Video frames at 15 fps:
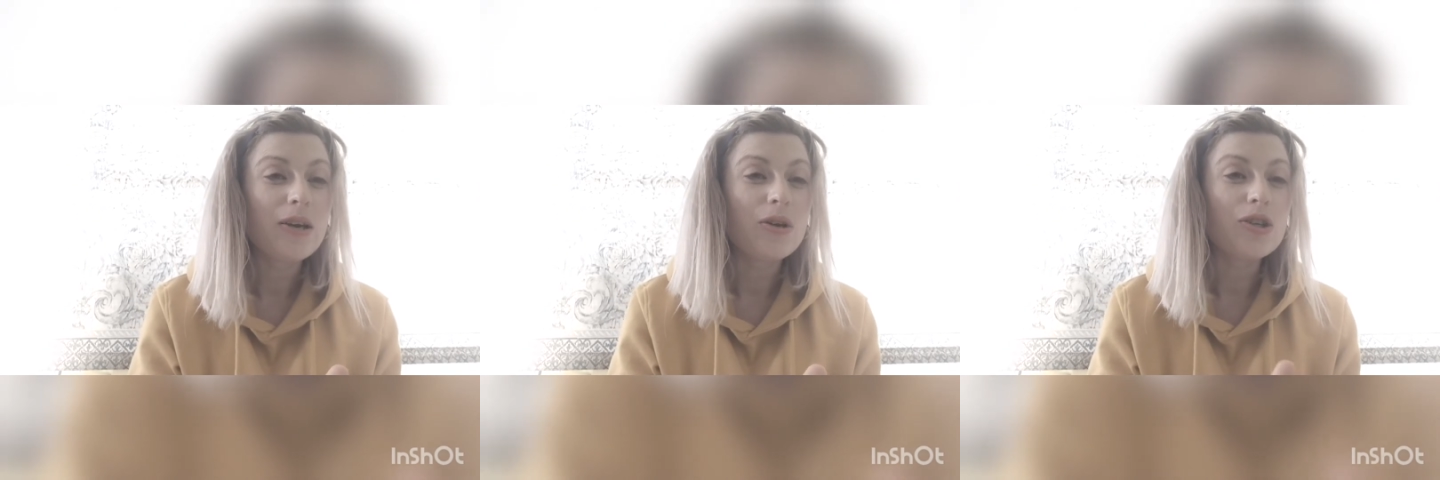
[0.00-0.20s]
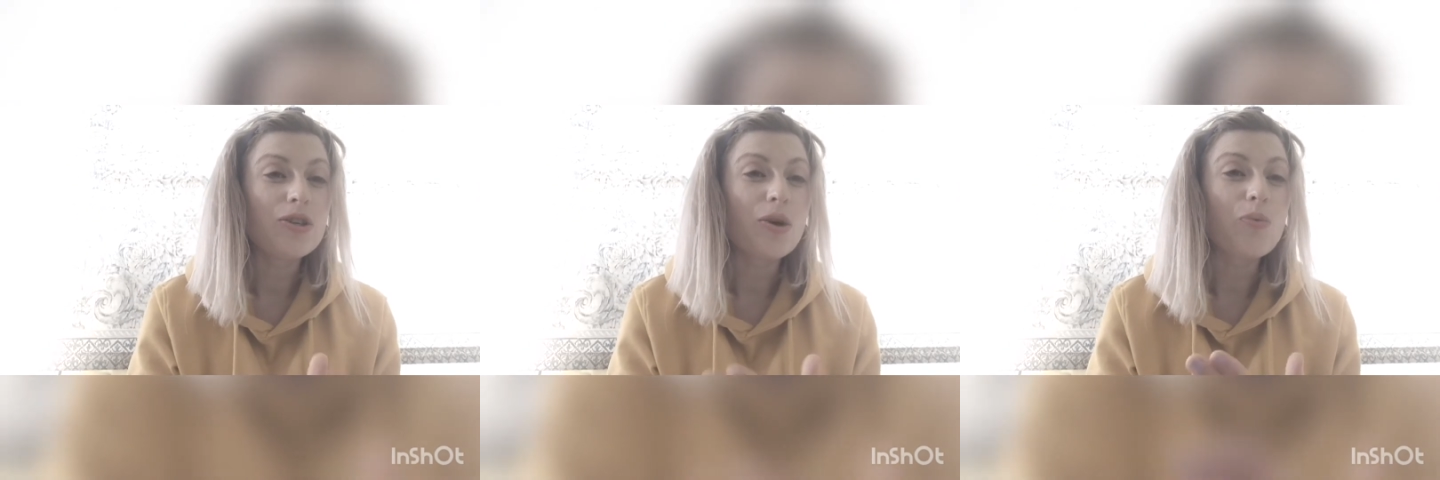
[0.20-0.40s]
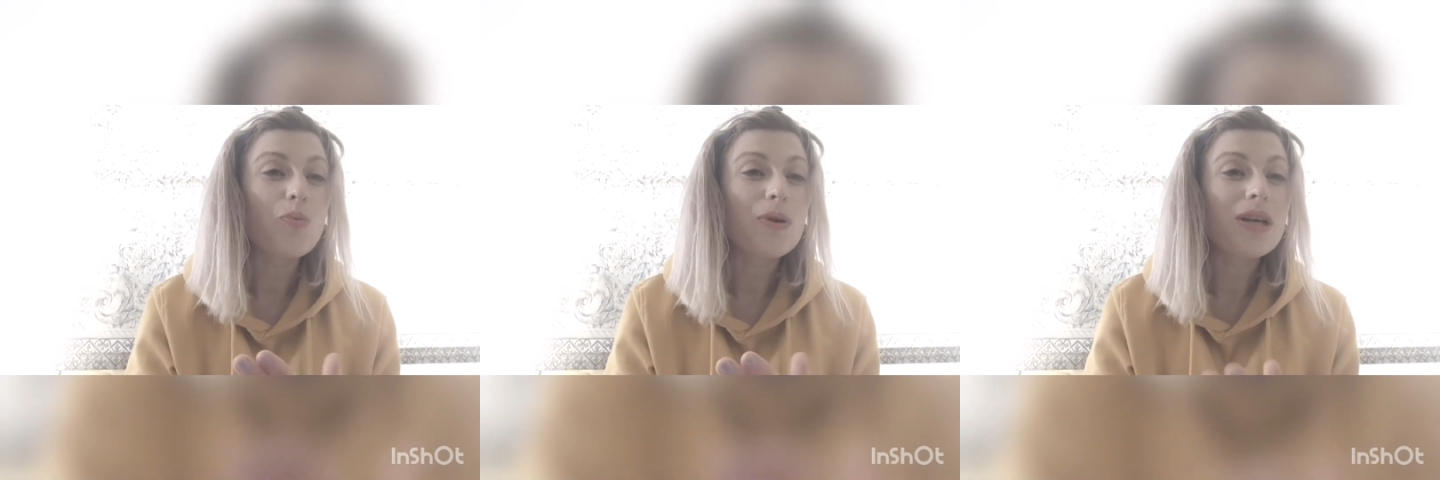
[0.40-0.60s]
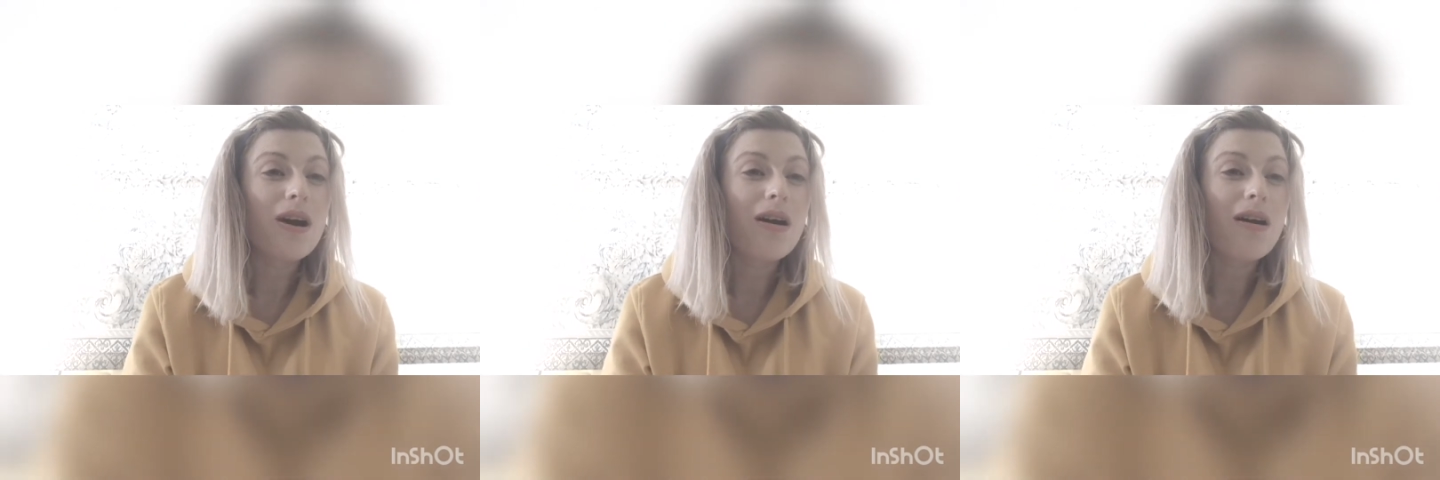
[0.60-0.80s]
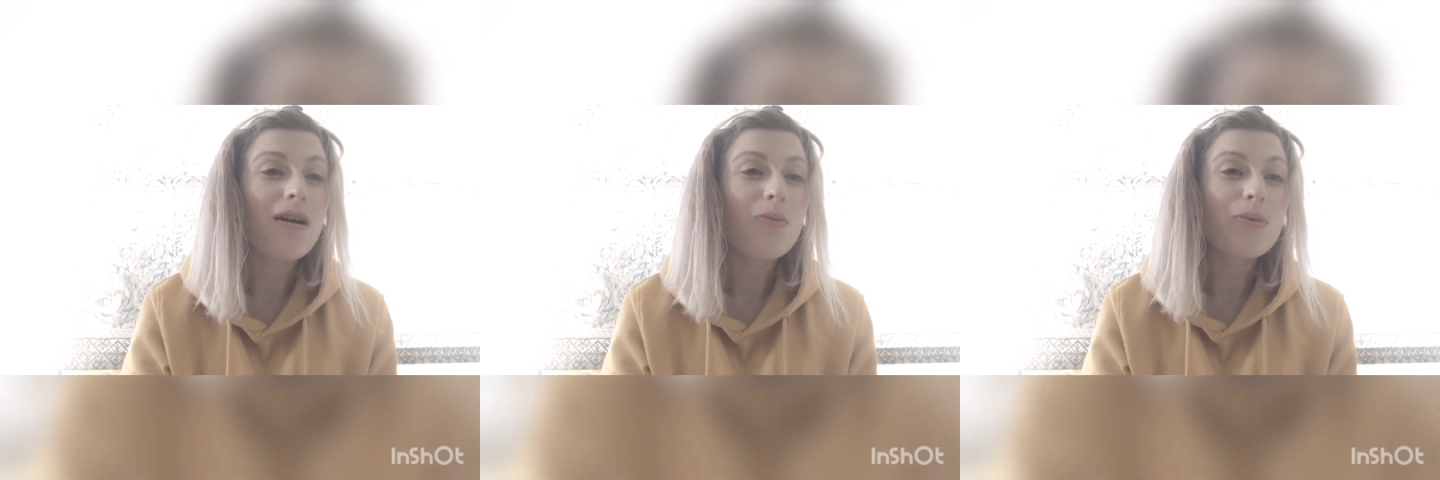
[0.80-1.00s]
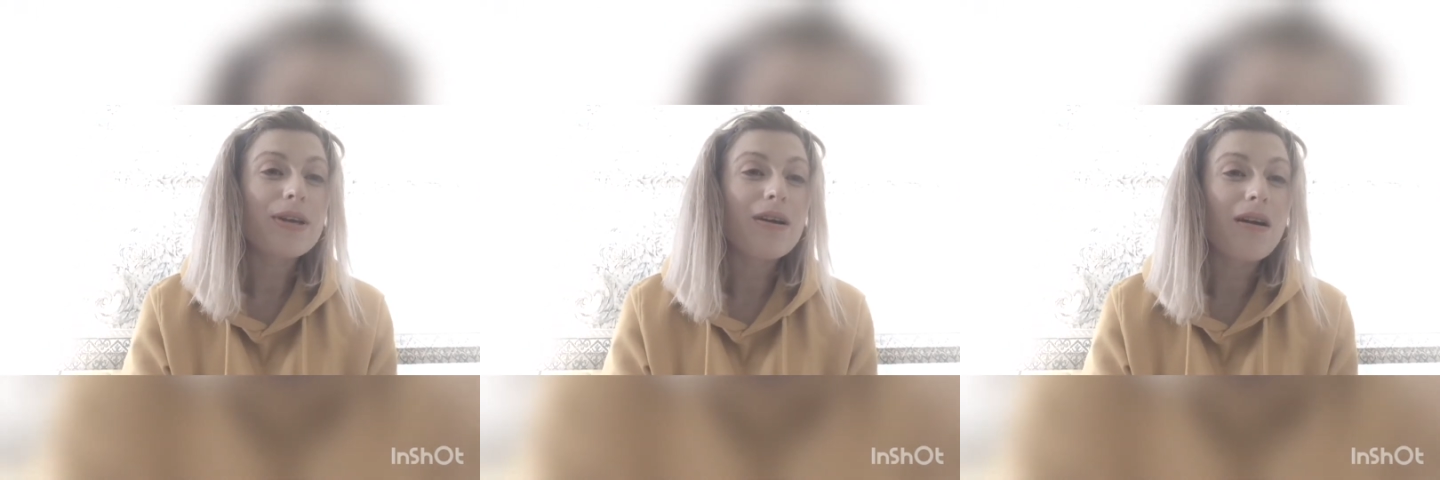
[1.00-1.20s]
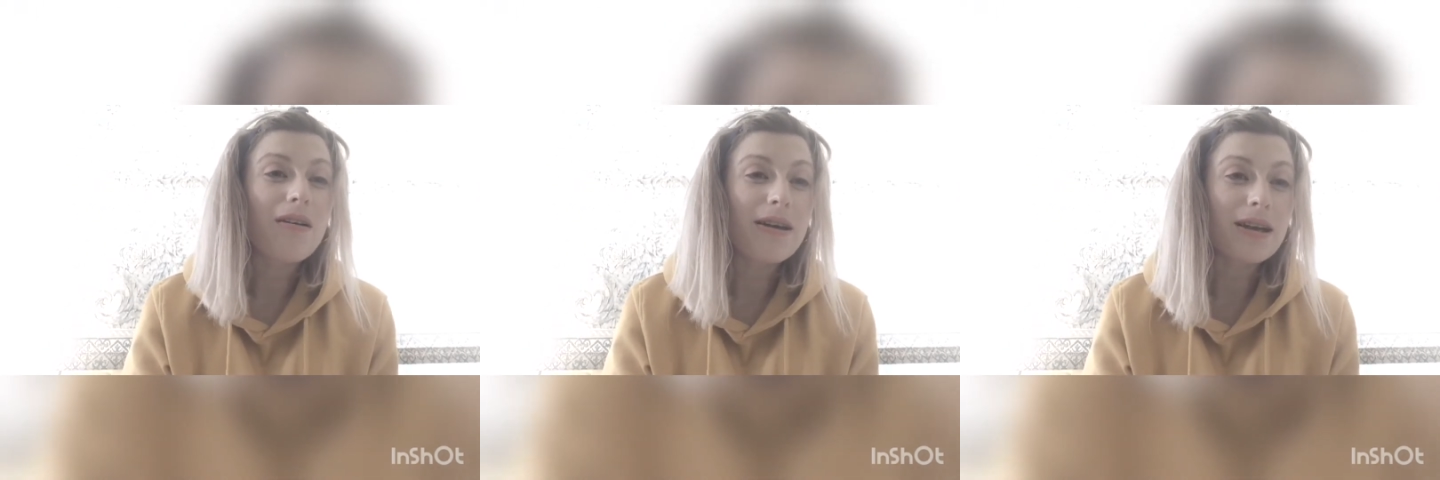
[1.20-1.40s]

you know, we are we are